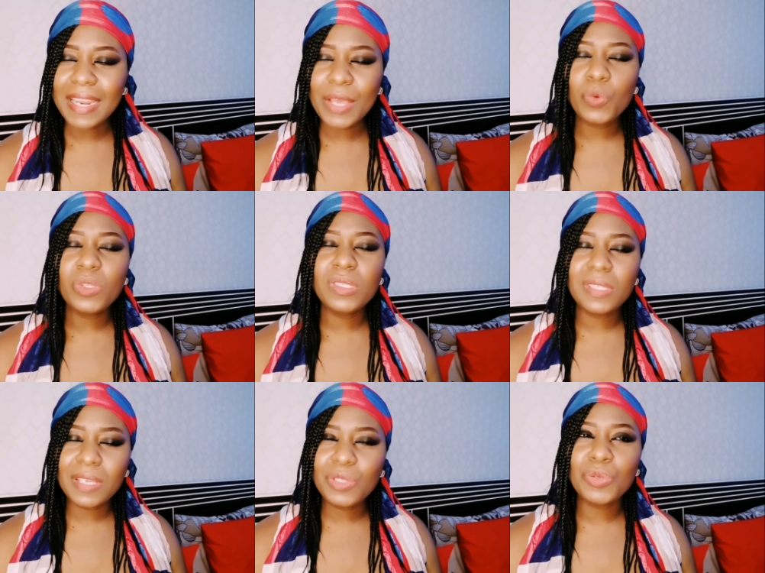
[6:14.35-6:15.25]
And I would
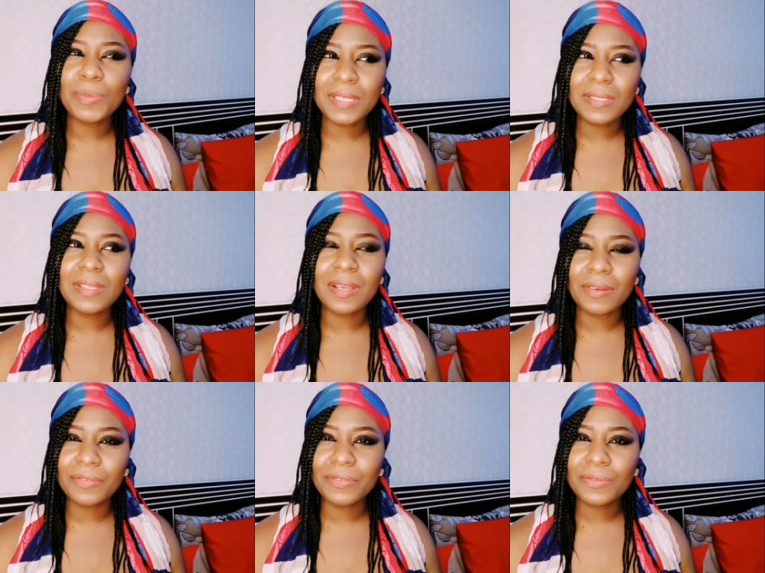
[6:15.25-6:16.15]
say to
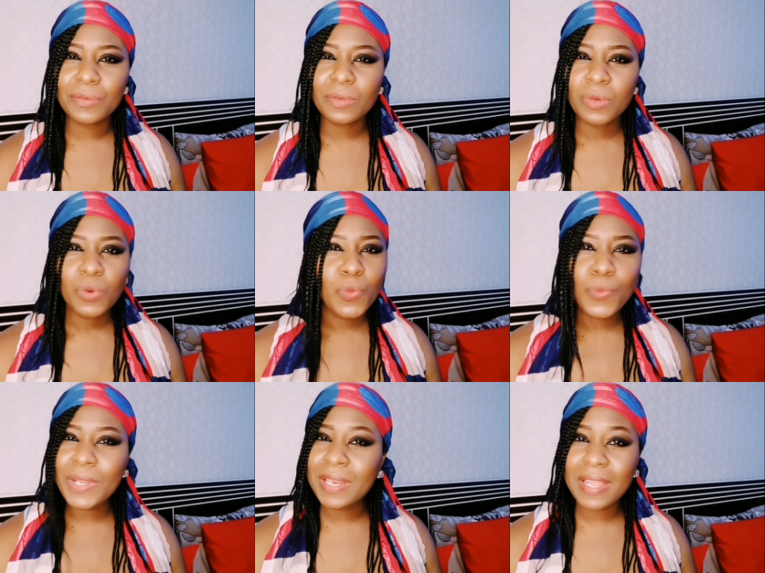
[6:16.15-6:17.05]
myself,
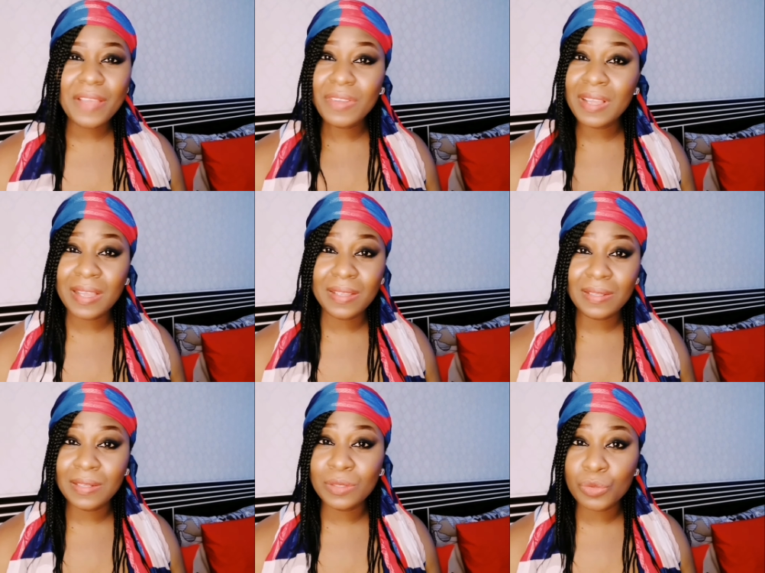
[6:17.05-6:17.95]
we never
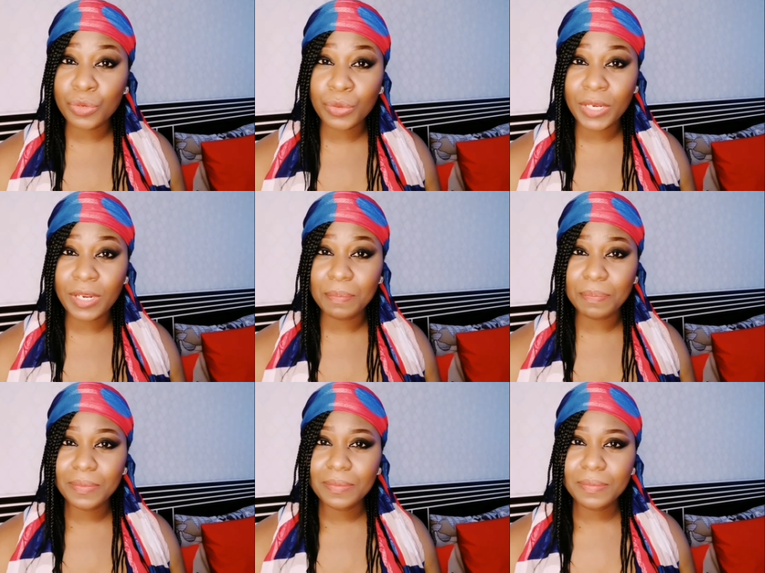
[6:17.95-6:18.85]
had this growing up.
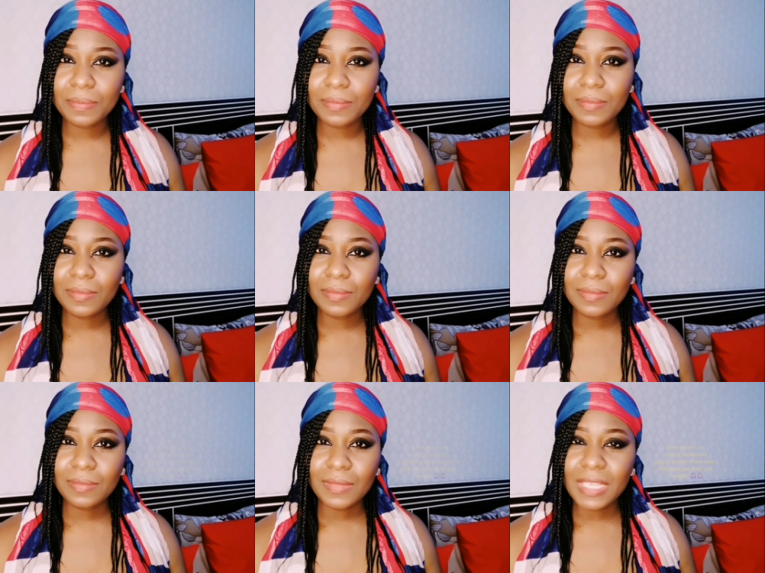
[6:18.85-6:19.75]

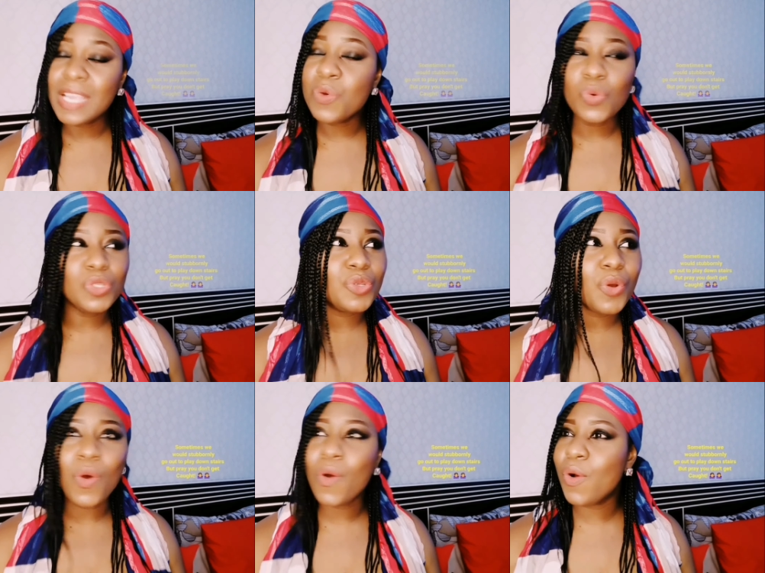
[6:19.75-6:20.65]
It
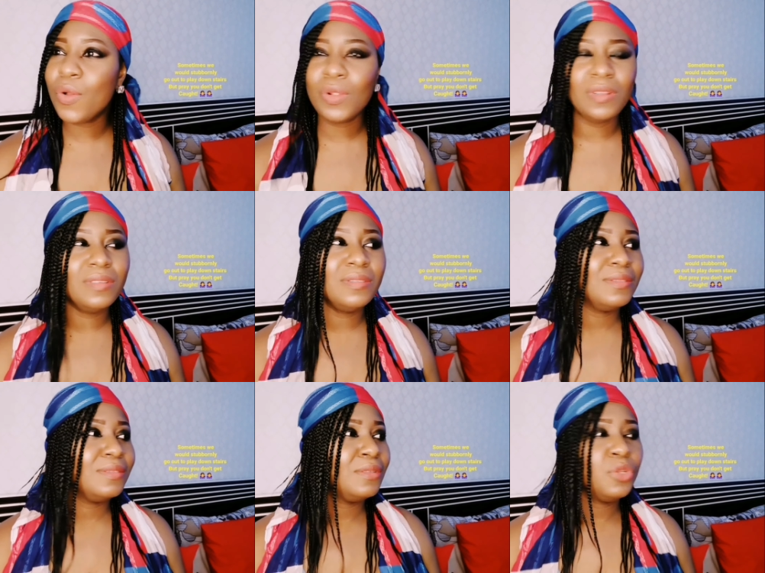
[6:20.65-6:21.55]
was all
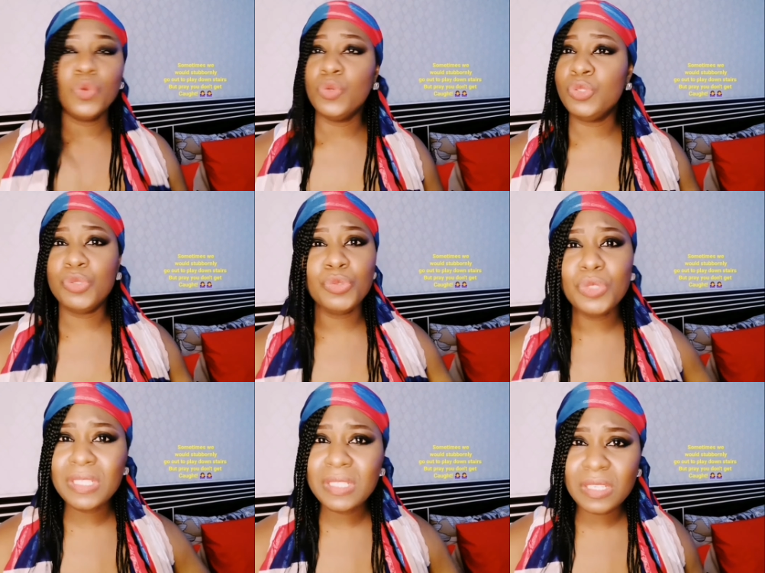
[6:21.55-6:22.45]

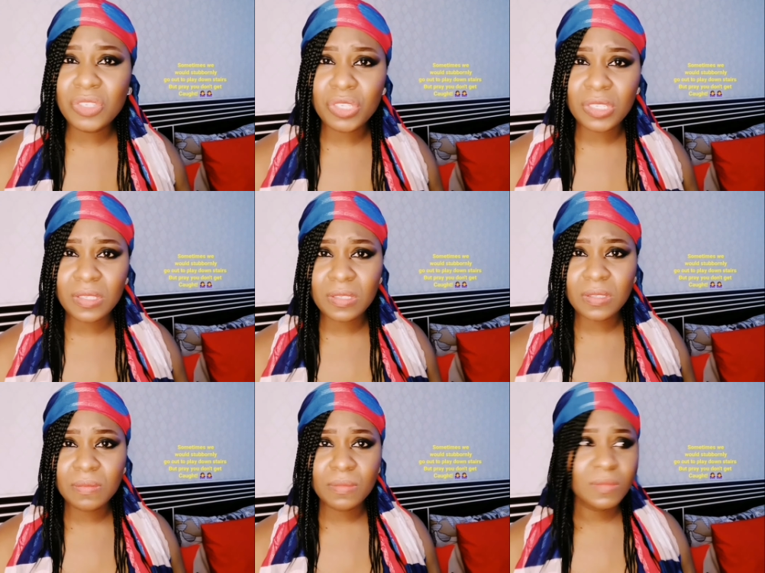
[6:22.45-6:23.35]
do the
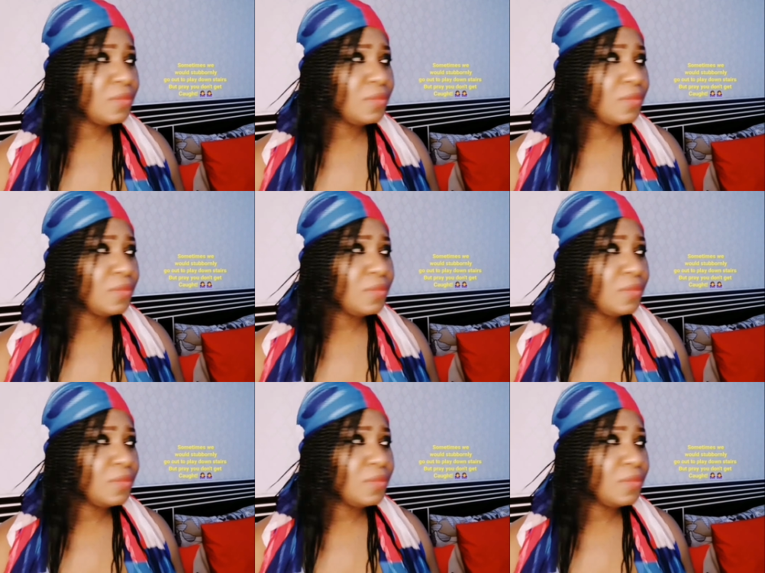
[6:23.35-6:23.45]
dishes,